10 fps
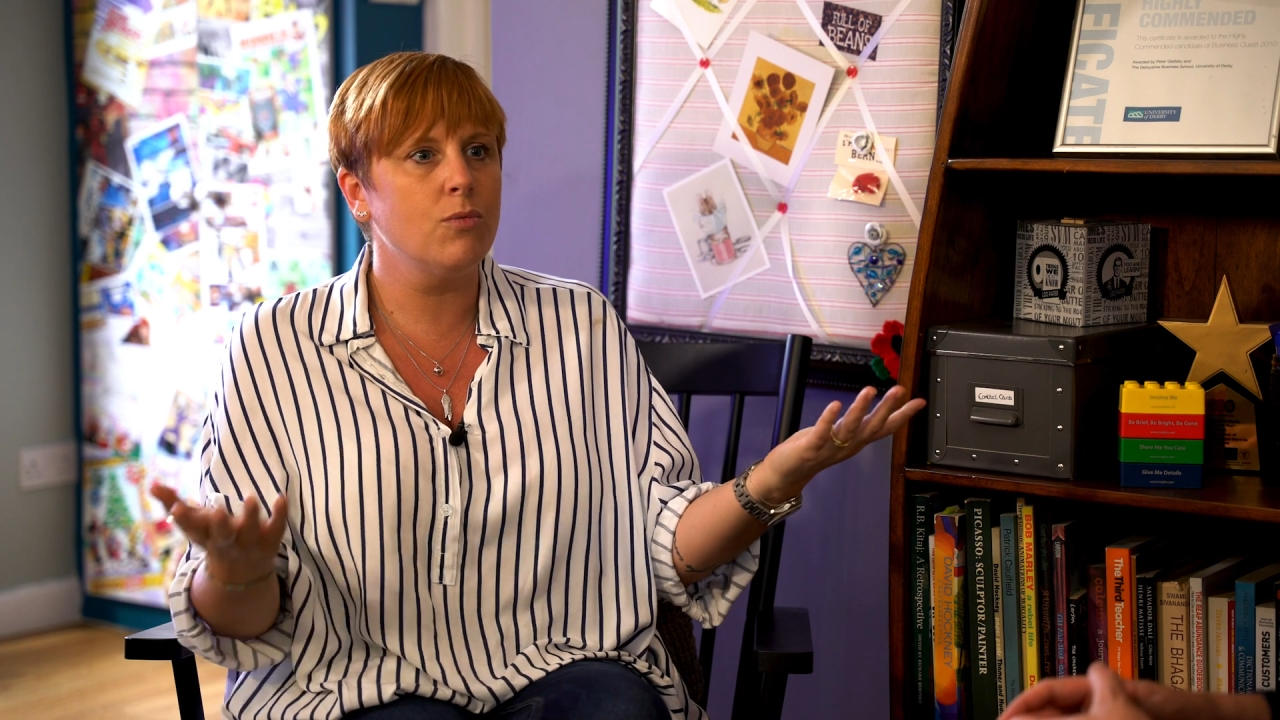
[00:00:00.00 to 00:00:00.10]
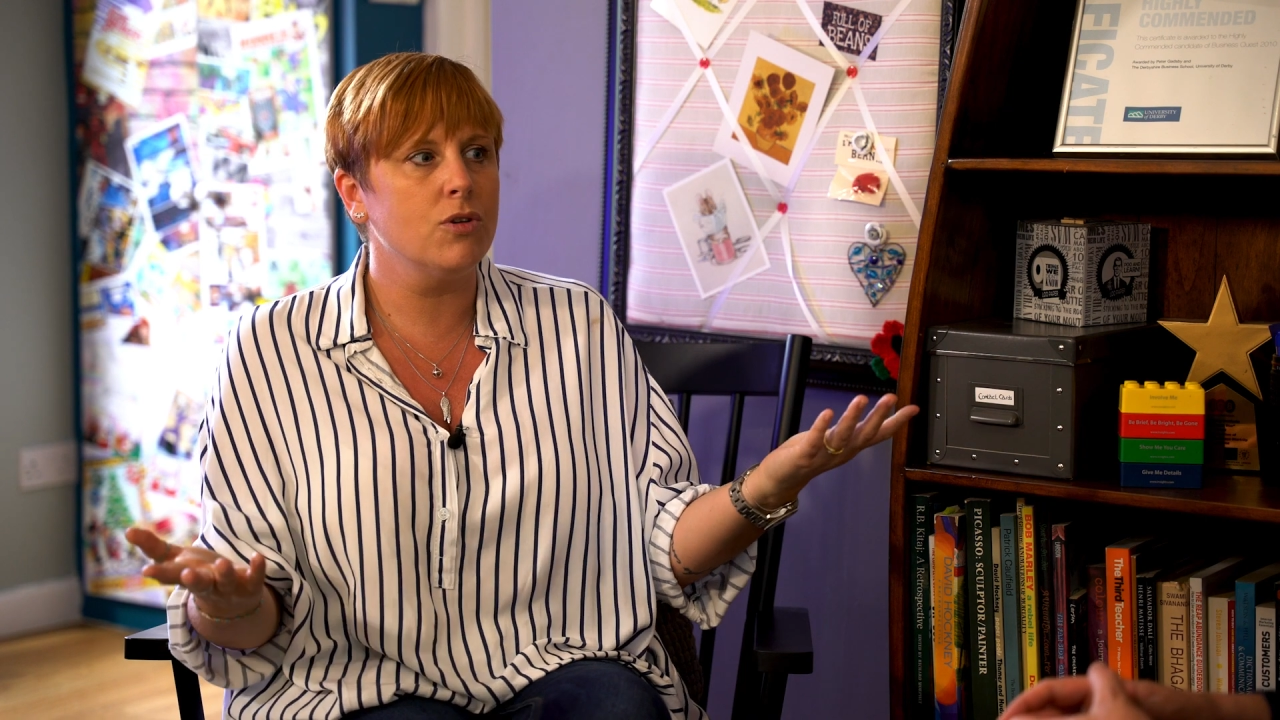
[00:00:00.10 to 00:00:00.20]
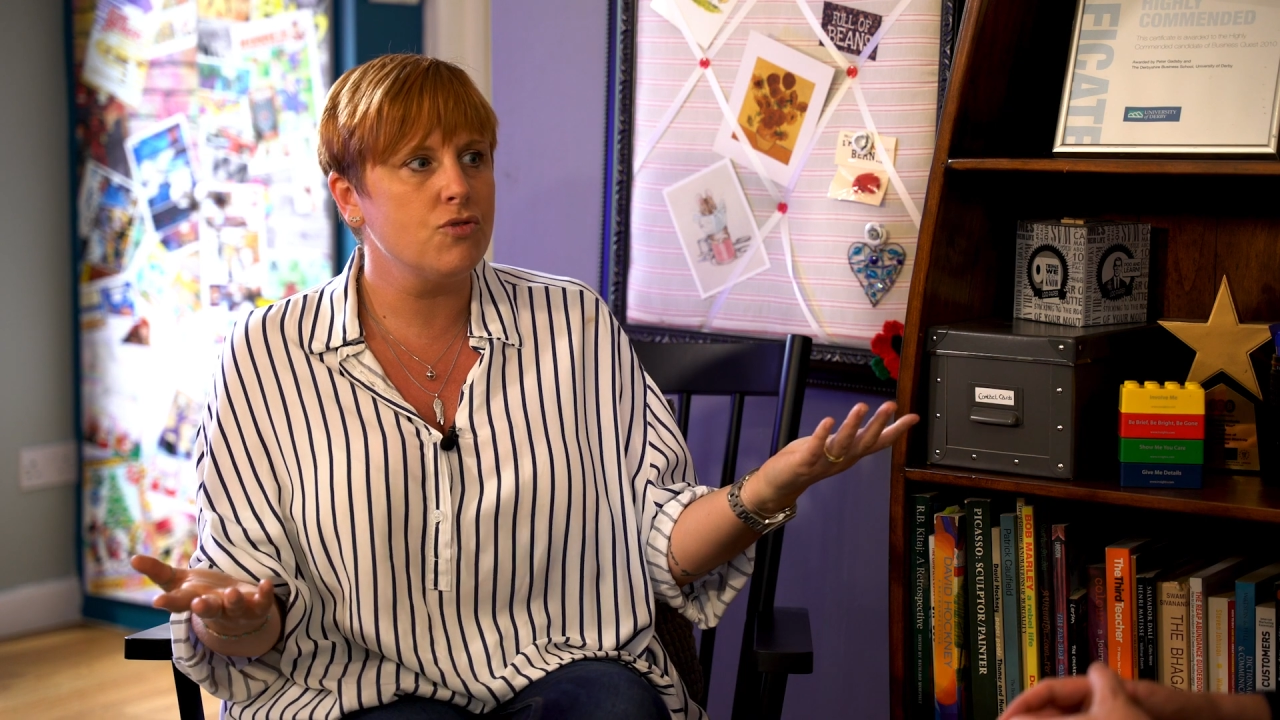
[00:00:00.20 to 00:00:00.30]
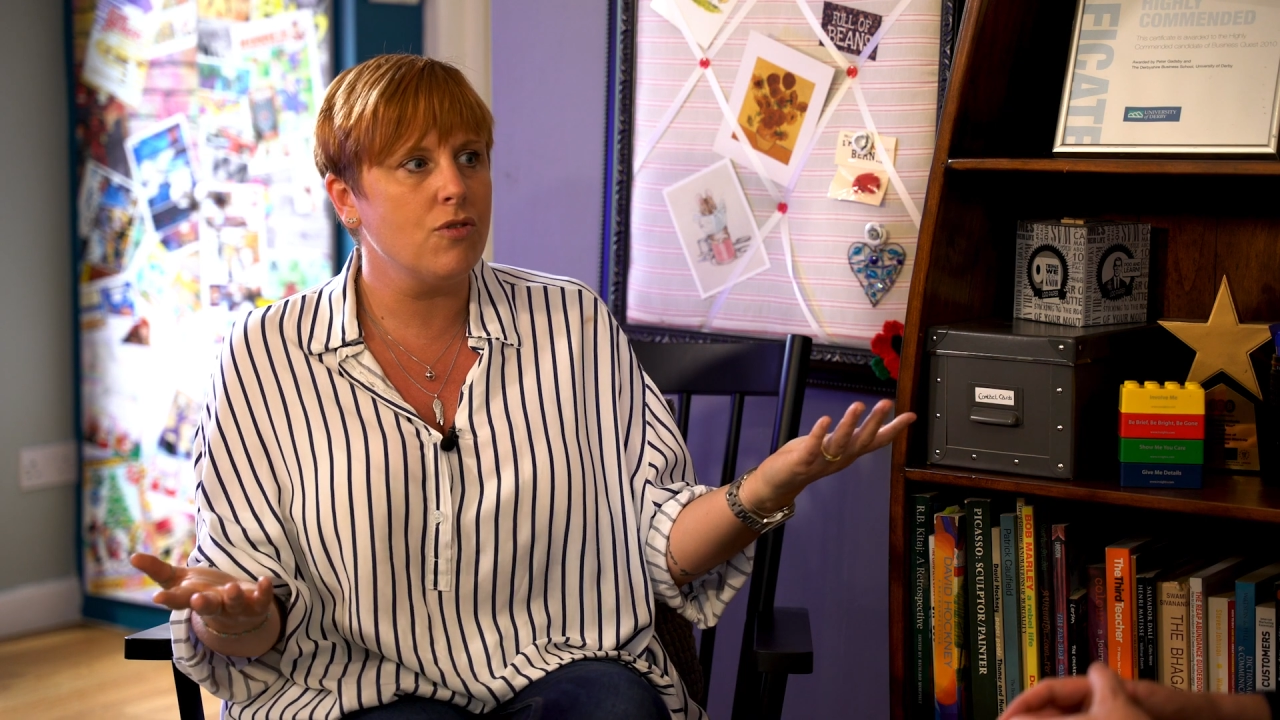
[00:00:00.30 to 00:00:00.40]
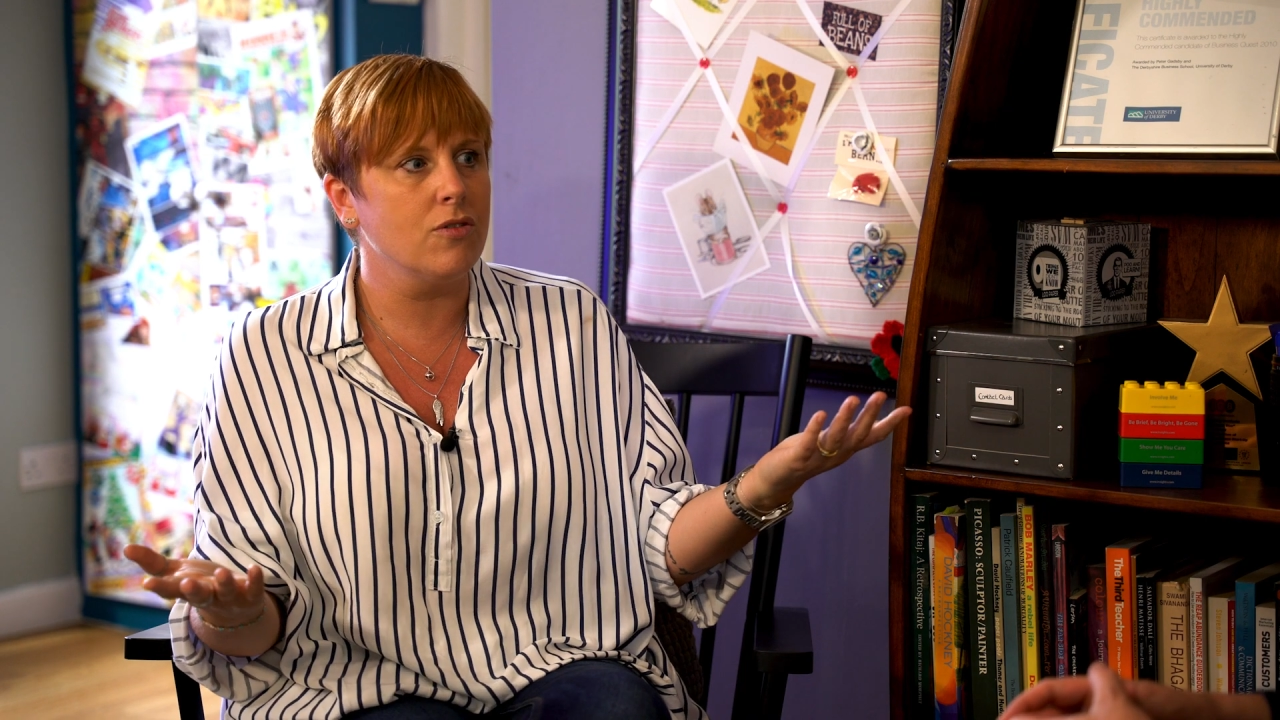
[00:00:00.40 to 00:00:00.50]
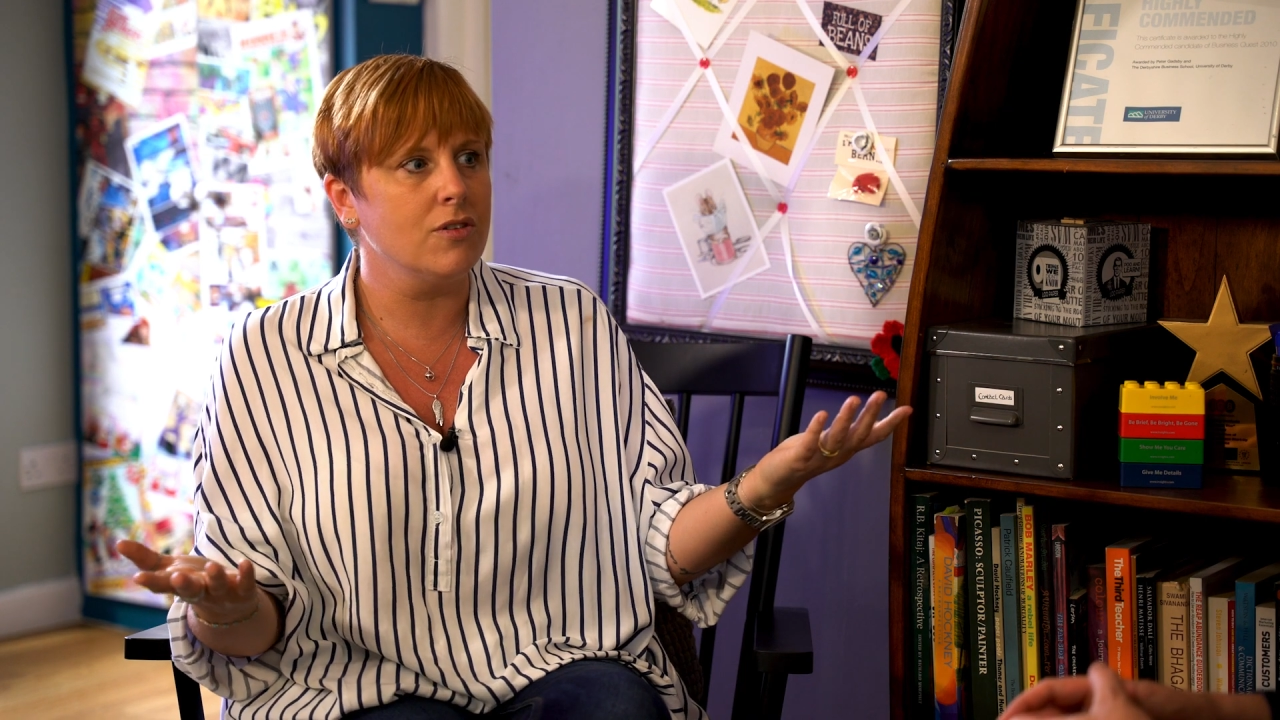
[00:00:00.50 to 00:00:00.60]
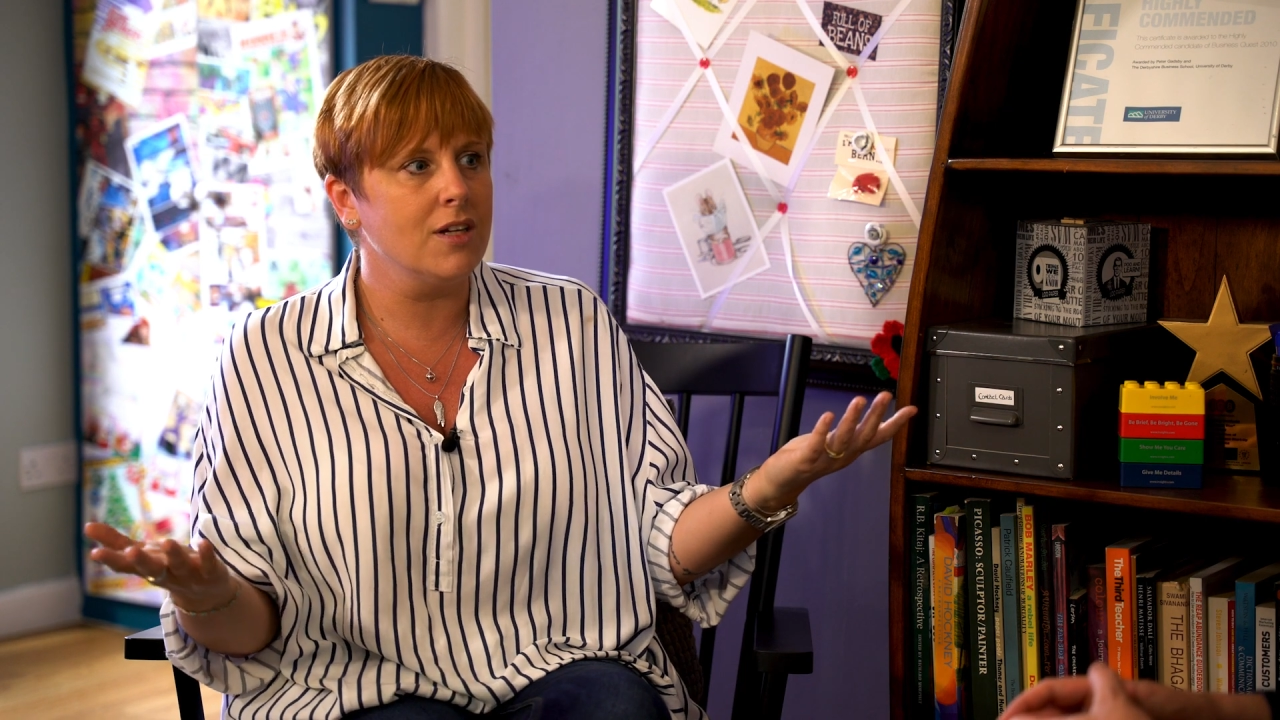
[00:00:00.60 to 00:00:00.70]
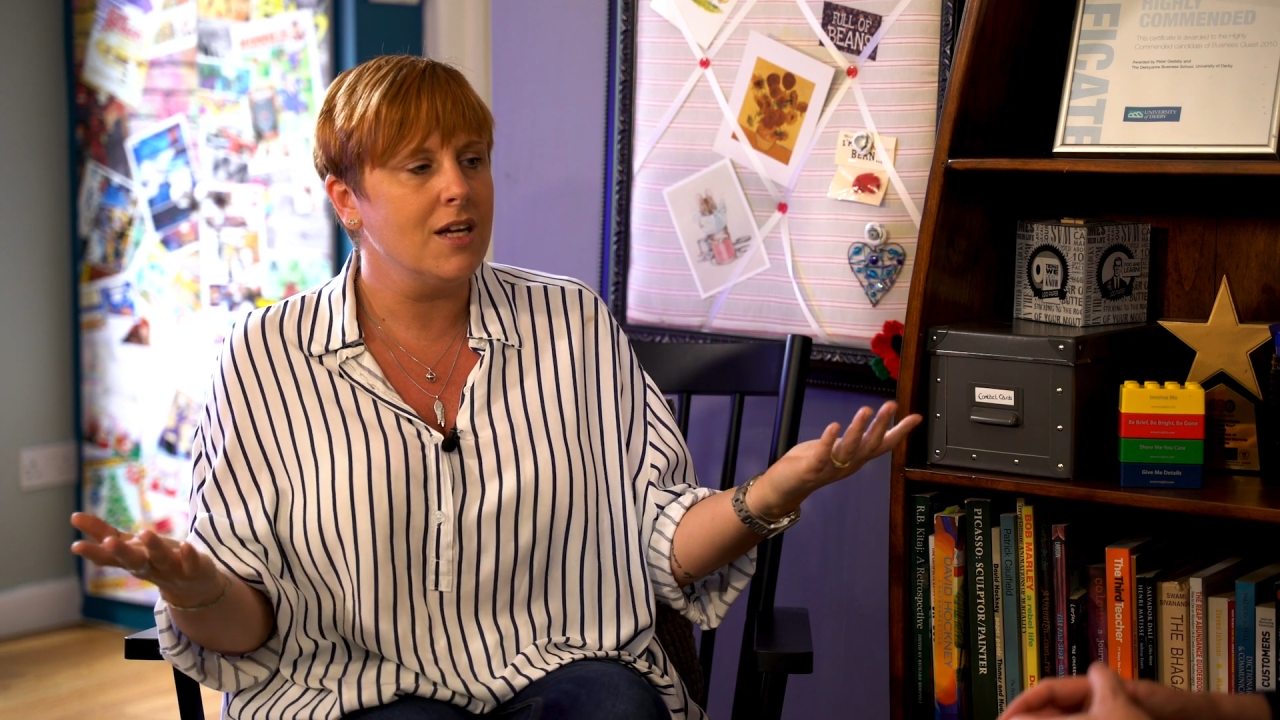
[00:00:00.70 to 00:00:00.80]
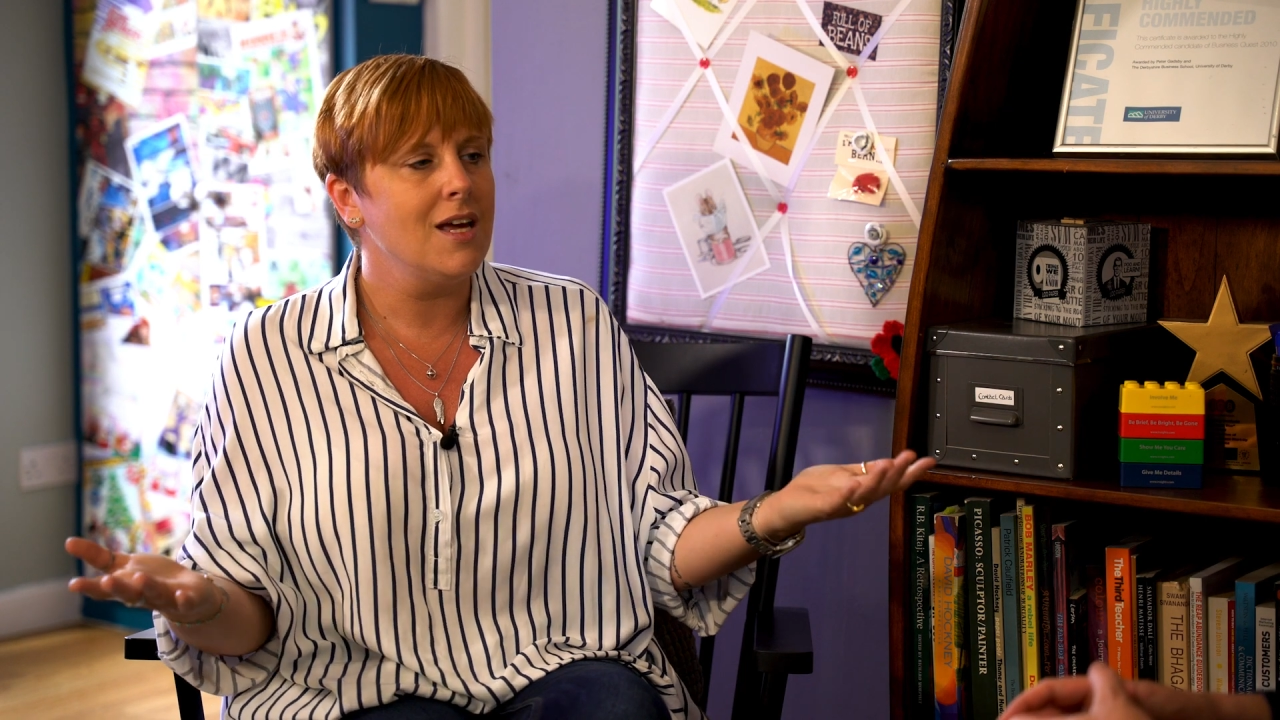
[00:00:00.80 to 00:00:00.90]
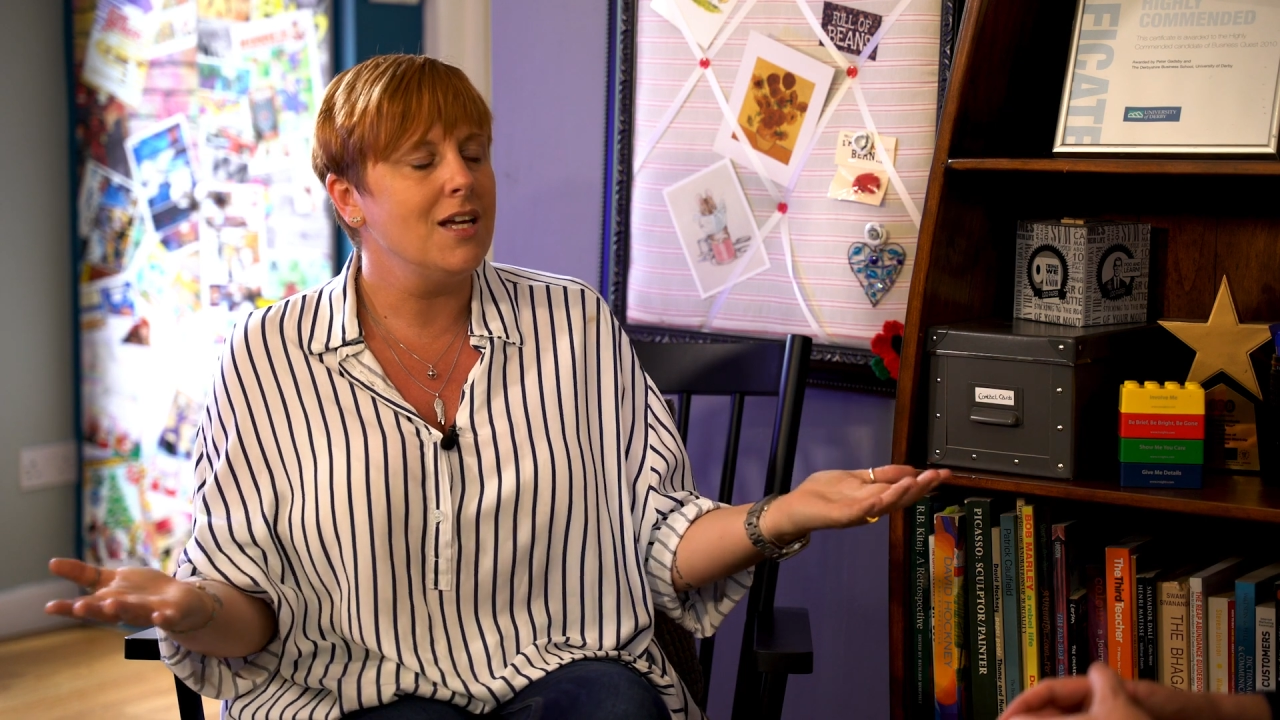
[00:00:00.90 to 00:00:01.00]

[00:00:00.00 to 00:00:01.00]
one's wrong,